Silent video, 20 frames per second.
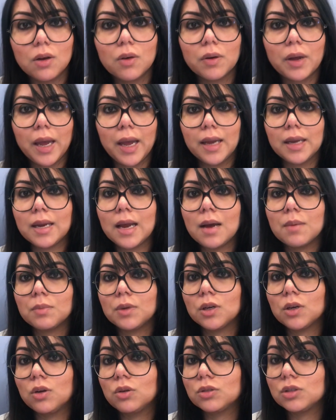Okay, now I'm
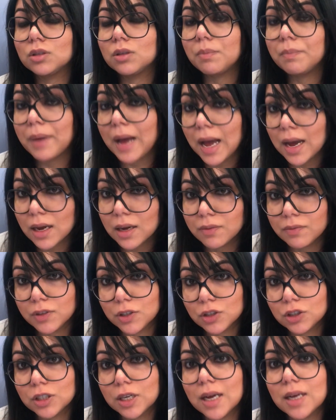going to go to the back of
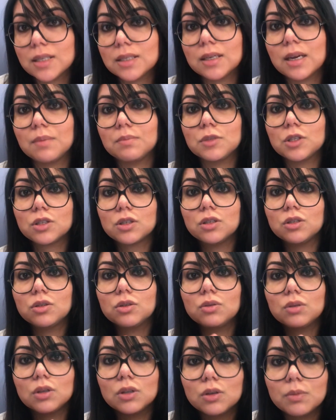your chest, and I'm just going to
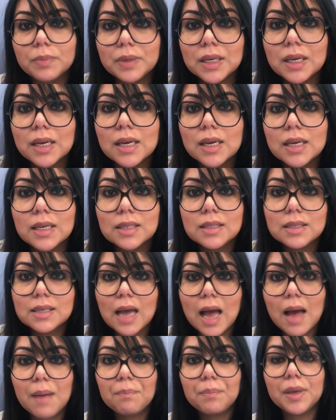do a little bit
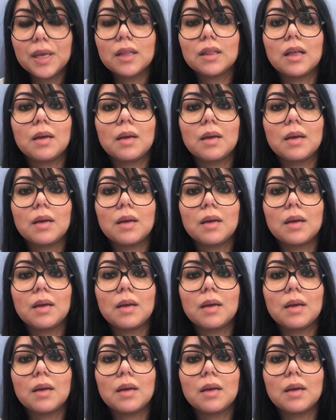tapping.